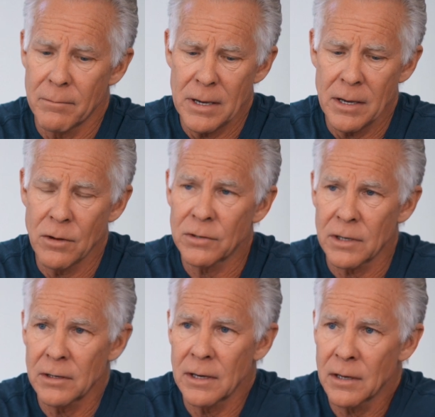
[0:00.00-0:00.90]
being used
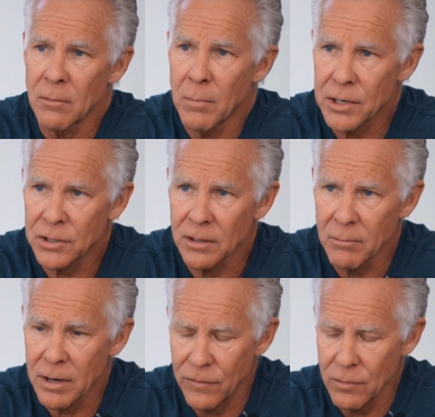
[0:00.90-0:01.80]
in combustion,
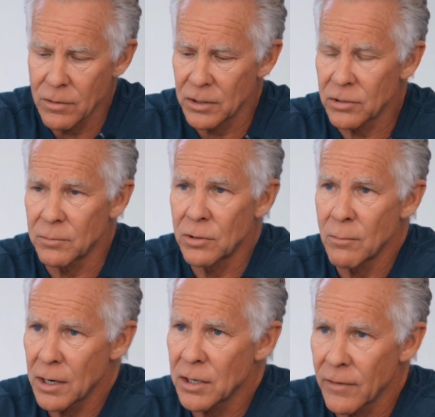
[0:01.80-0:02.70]
but if you consume too
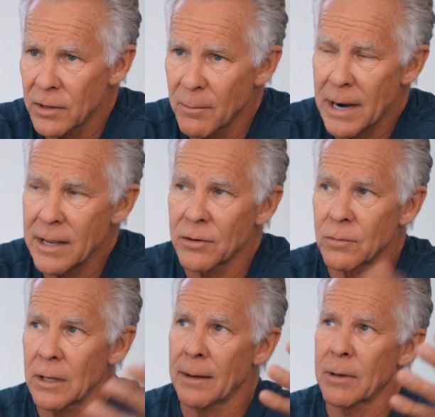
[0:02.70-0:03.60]
much of it, the body goes,
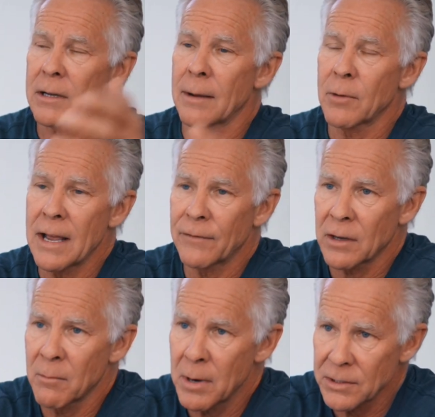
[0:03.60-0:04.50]
well, I'm going to have to
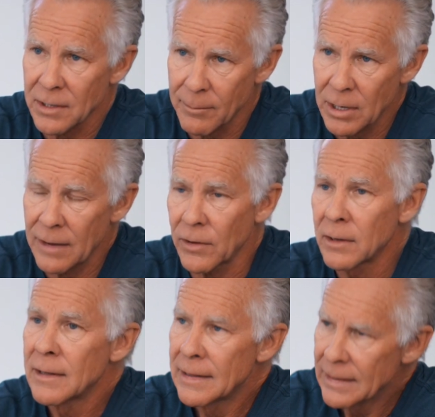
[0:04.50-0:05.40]
combust it. I'm going to have to
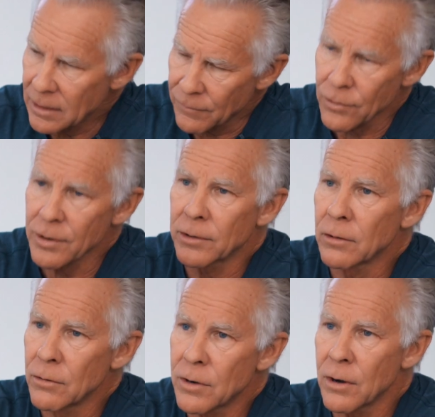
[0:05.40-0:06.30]
convert it to
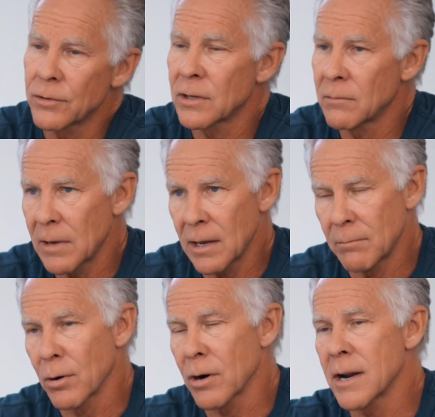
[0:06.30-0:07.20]
glucose
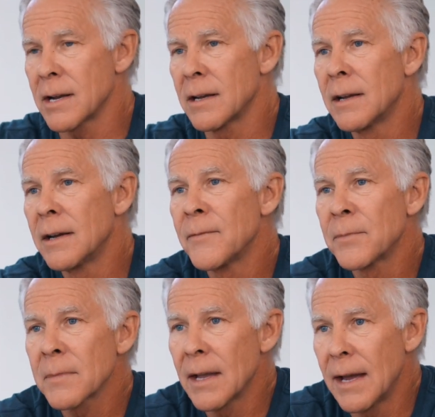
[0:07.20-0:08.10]
and burn it,
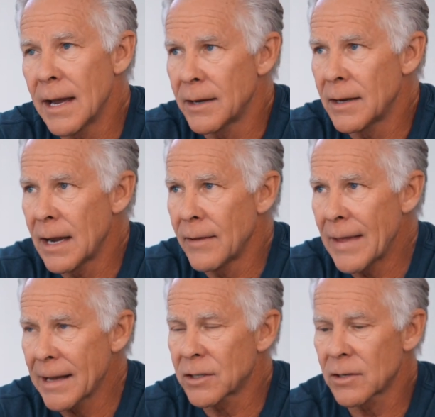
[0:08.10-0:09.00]
and
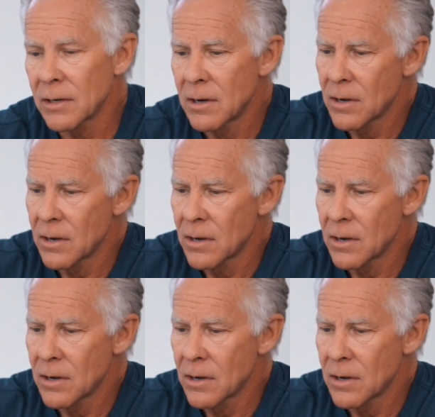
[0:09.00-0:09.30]
that's